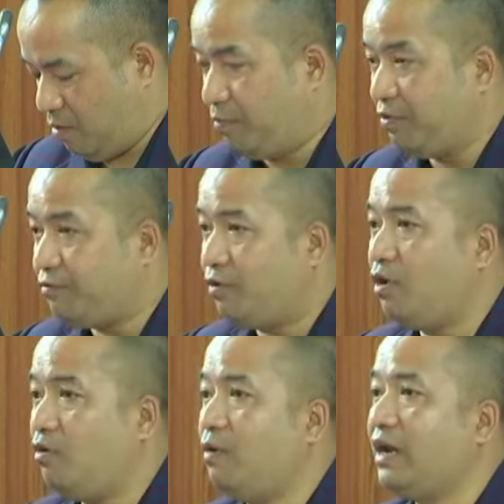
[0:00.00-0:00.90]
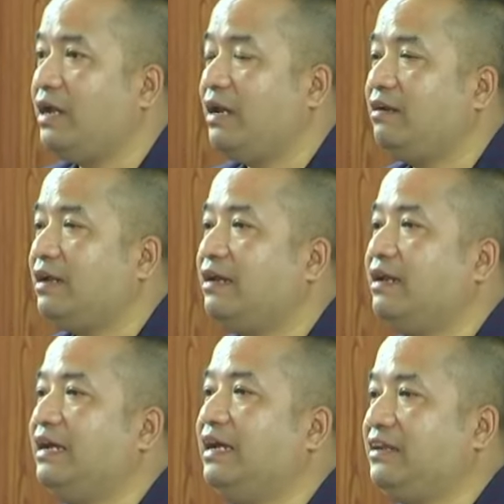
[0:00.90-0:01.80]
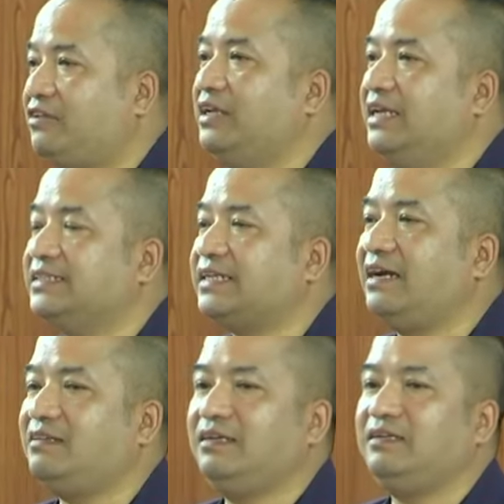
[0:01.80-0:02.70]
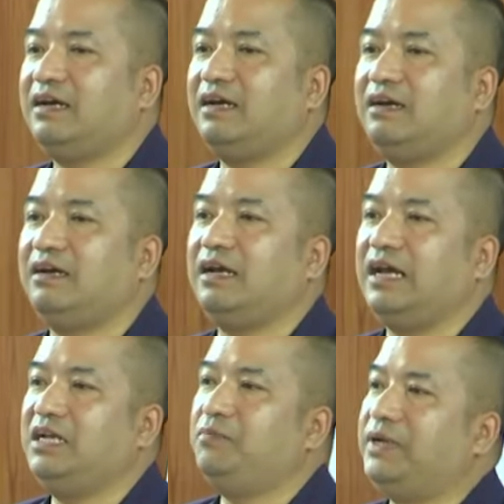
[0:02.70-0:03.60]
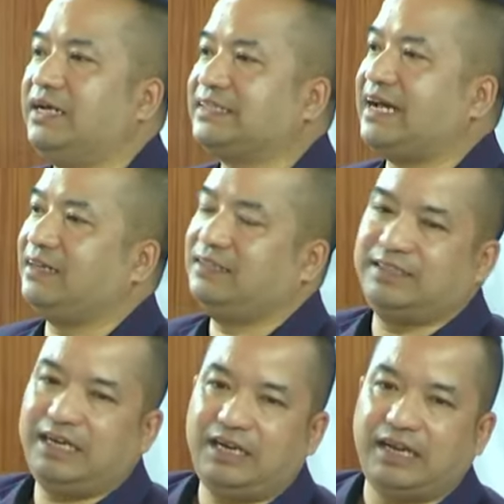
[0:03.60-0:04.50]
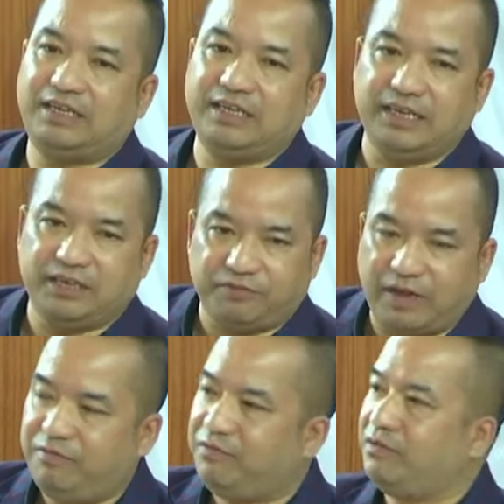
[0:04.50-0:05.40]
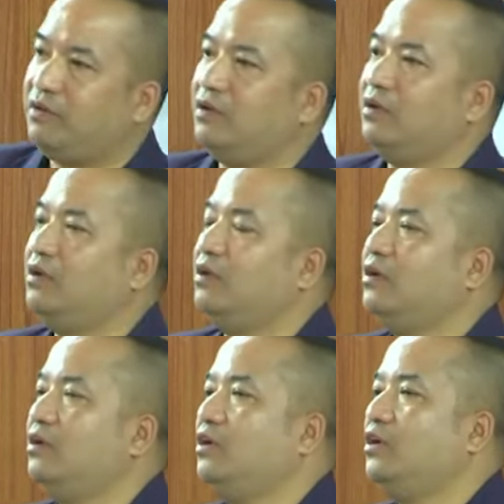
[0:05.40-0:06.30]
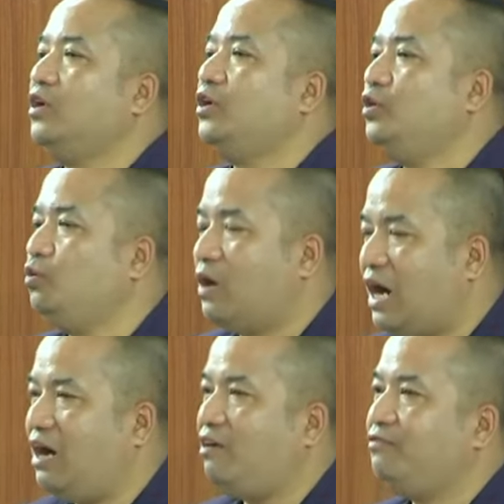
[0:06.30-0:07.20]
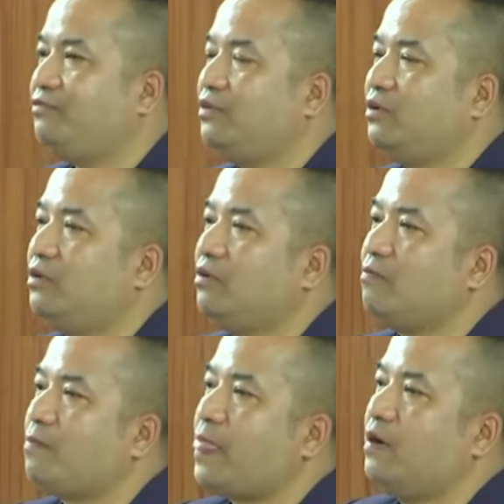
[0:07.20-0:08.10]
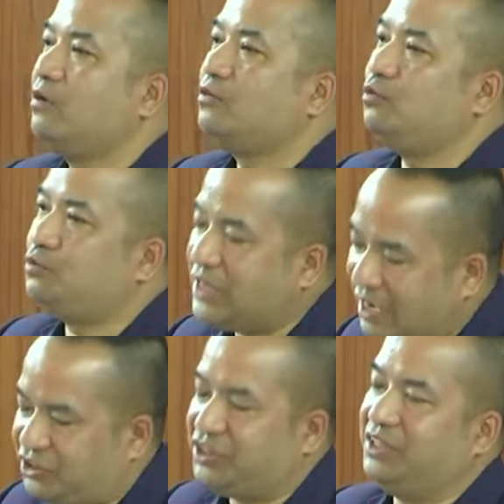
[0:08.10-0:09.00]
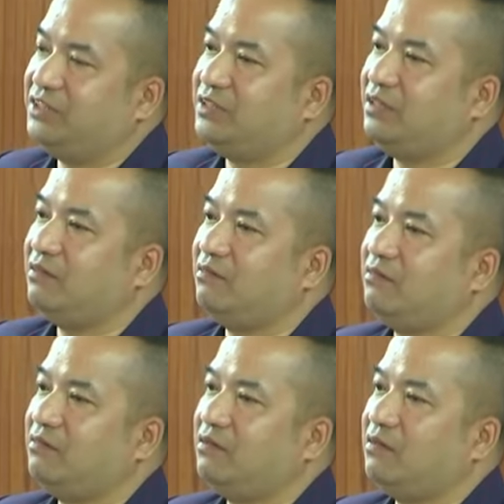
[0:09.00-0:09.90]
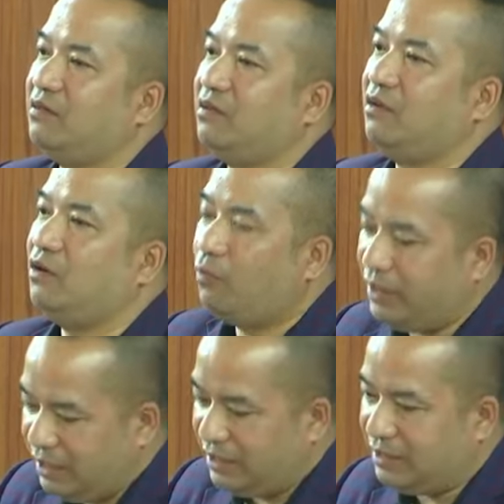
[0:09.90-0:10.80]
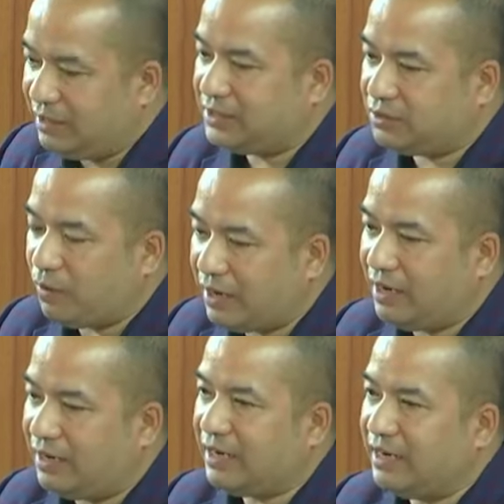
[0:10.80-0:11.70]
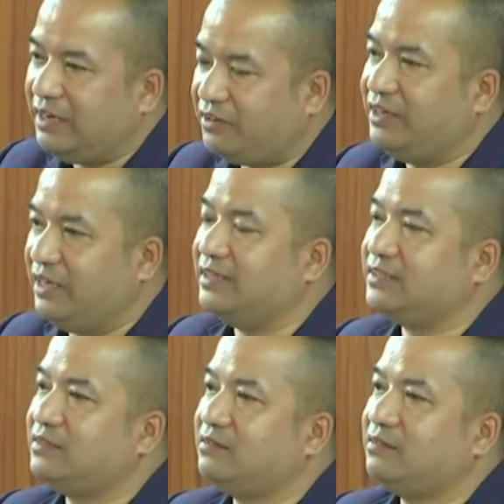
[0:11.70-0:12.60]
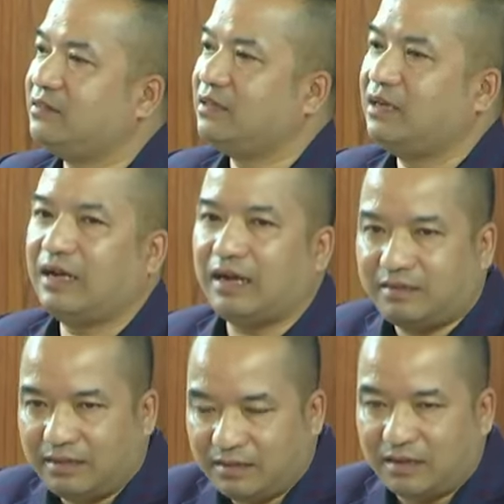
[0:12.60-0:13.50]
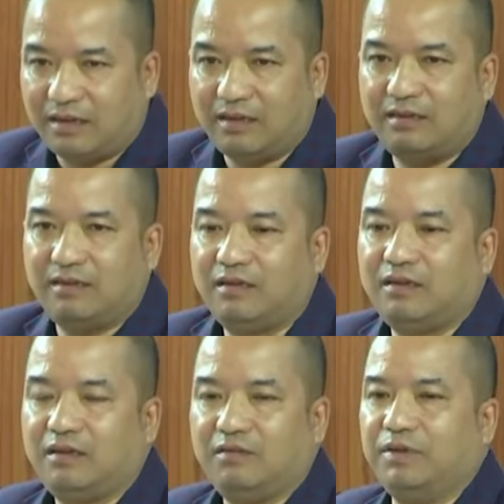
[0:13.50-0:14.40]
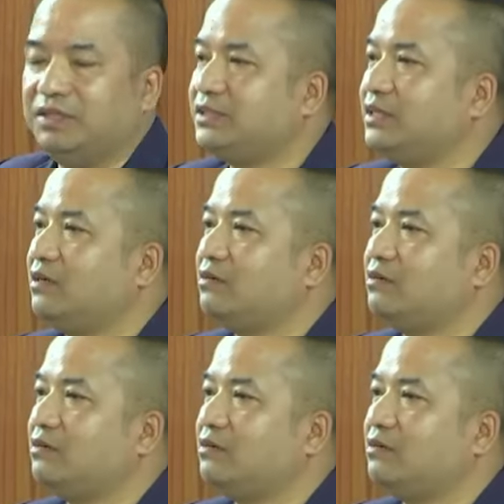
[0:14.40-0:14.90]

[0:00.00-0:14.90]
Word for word: before 180 days, I think the NDPS Act is there, 1985, you have to charge it within this 180 days. I think the minister